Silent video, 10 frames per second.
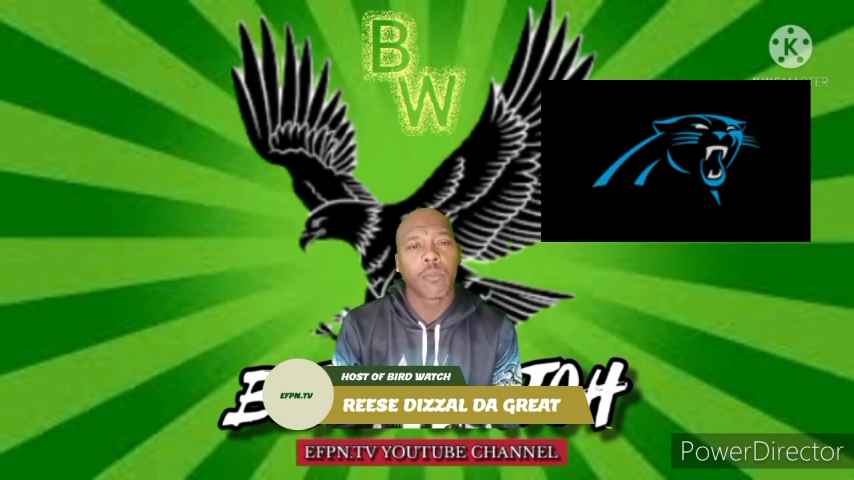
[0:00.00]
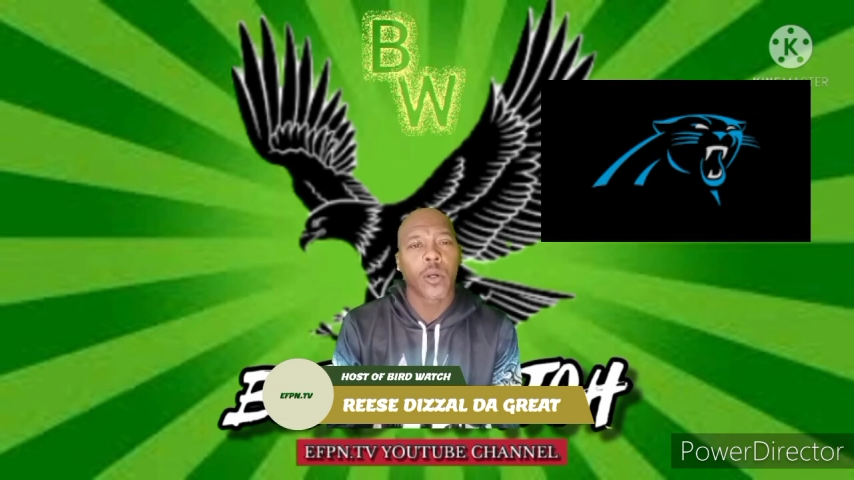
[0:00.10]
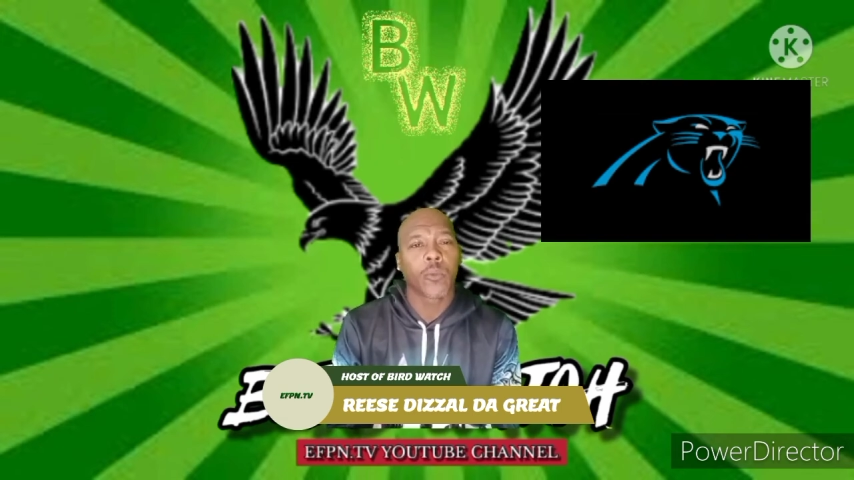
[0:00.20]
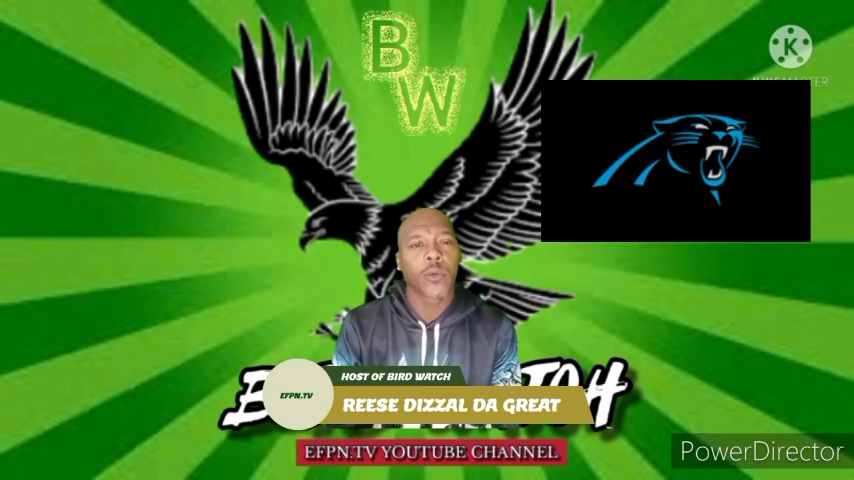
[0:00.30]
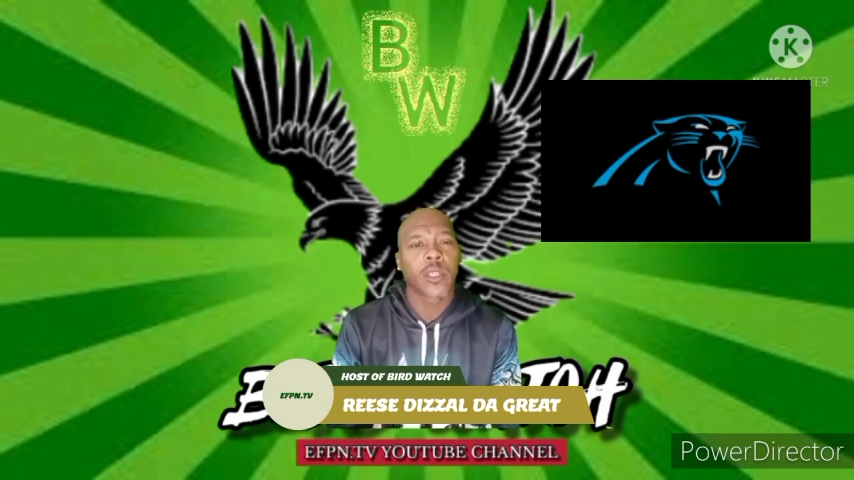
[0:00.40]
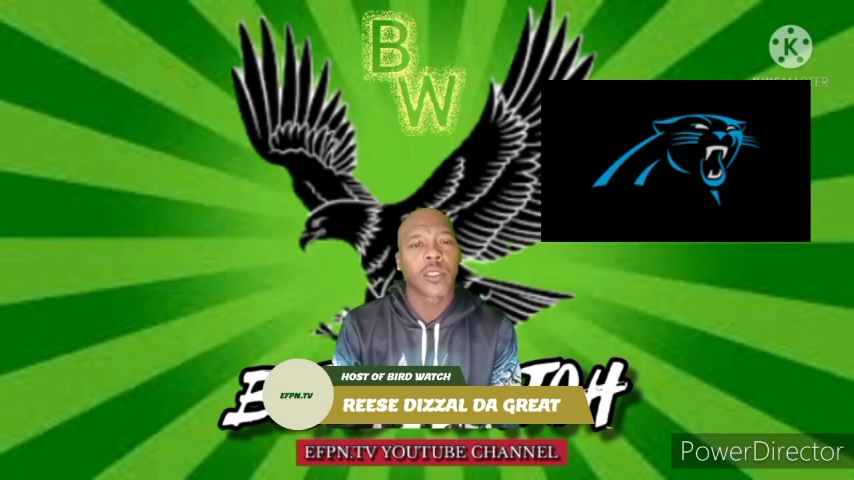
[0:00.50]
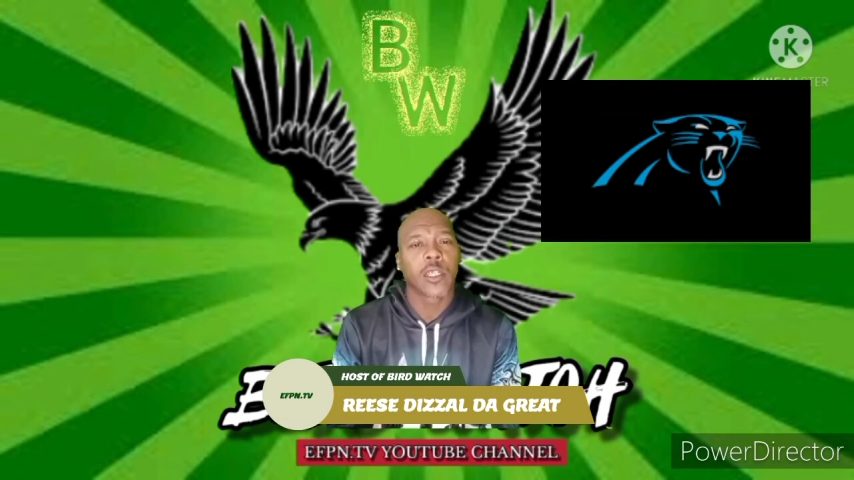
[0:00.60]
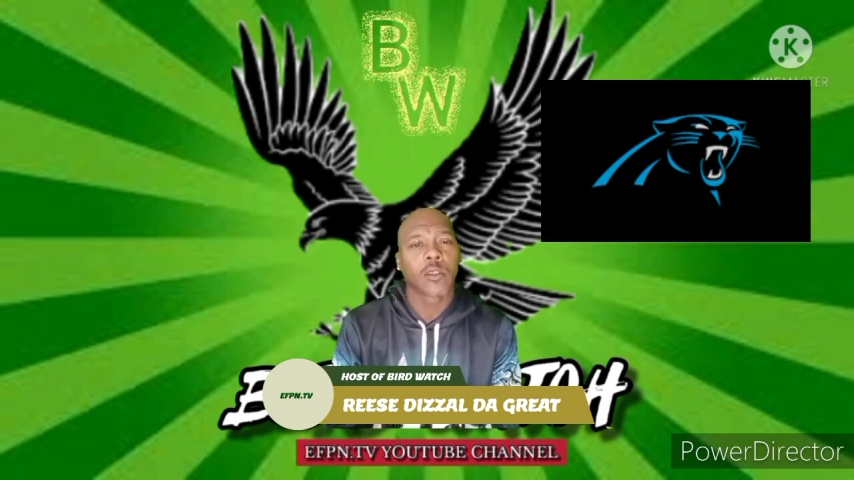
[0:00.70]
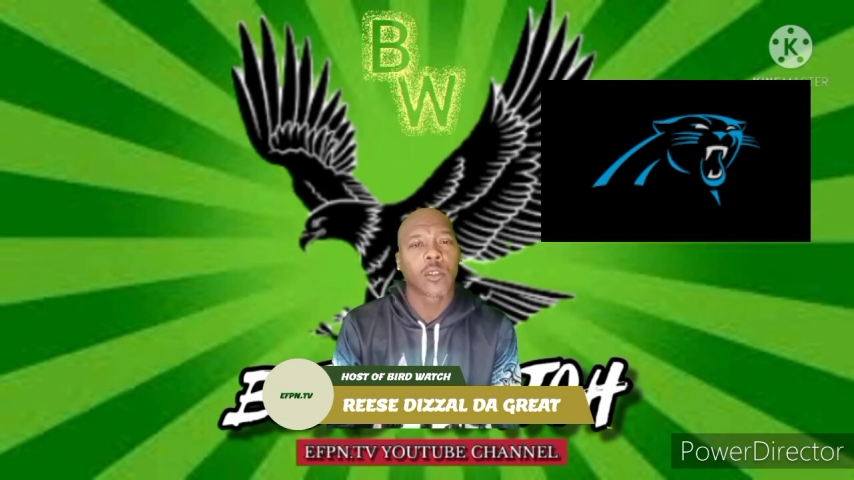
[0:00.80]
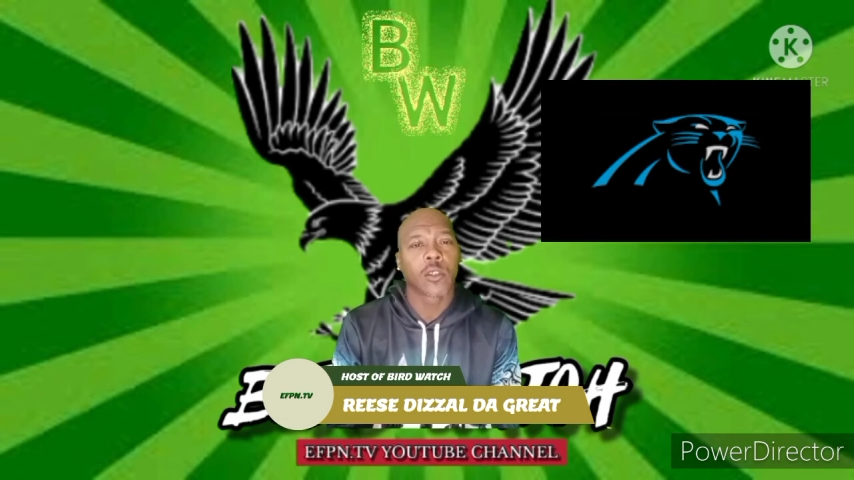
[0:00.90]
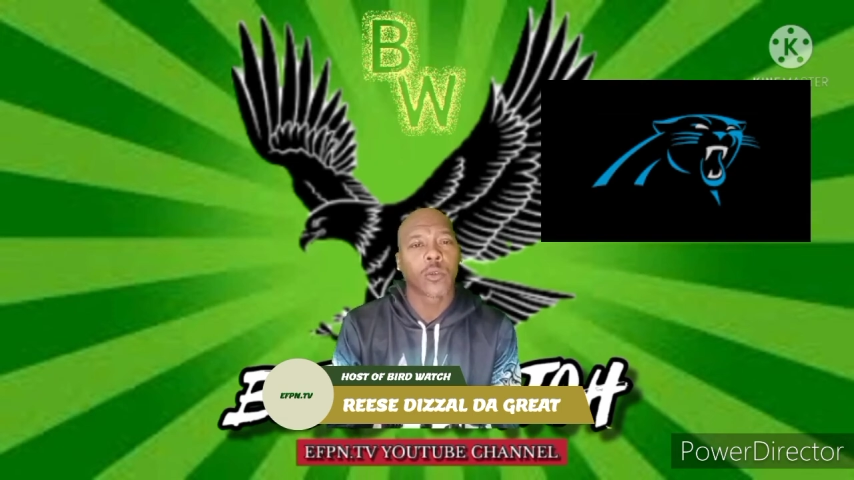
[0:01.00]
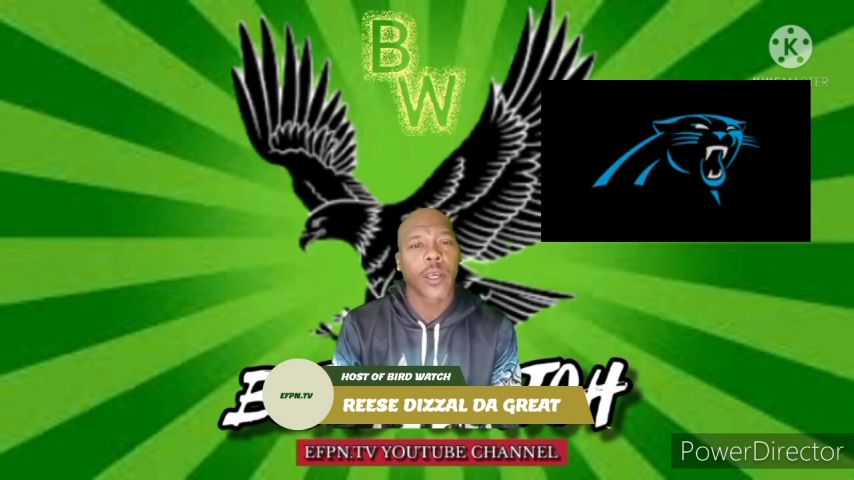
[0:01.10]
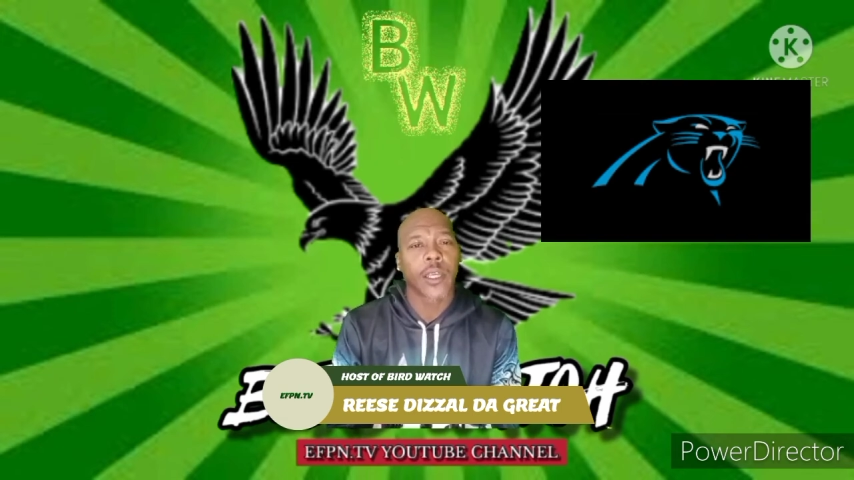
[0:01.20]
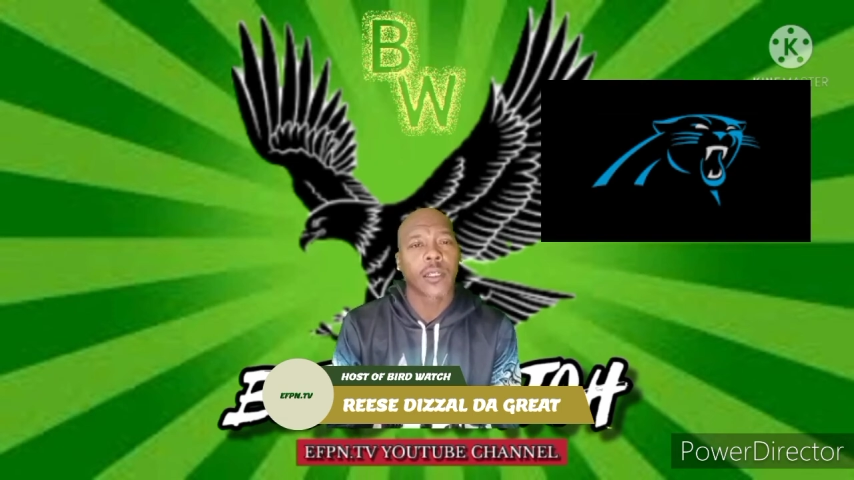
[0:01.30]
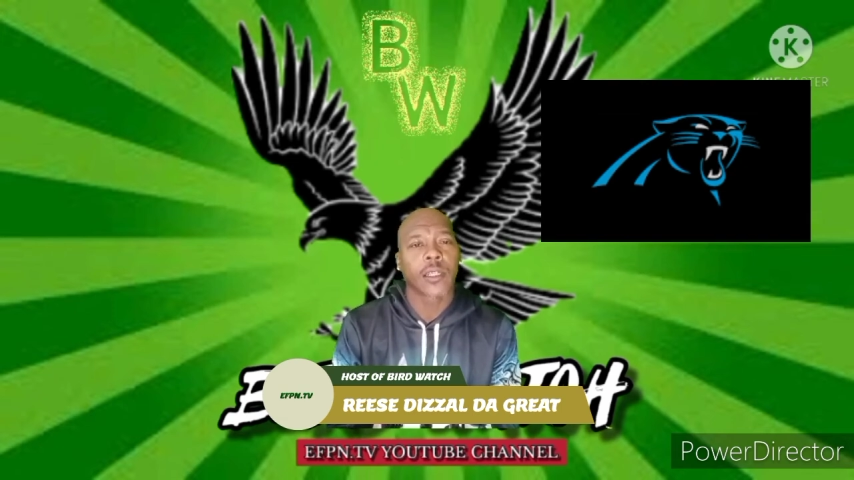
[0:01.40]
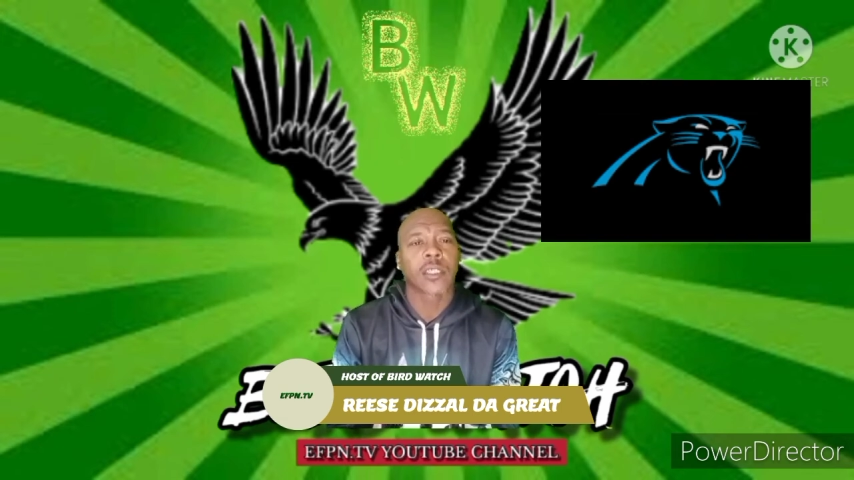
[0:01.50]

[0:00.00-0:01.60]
boy Reese Dizzal Da Great.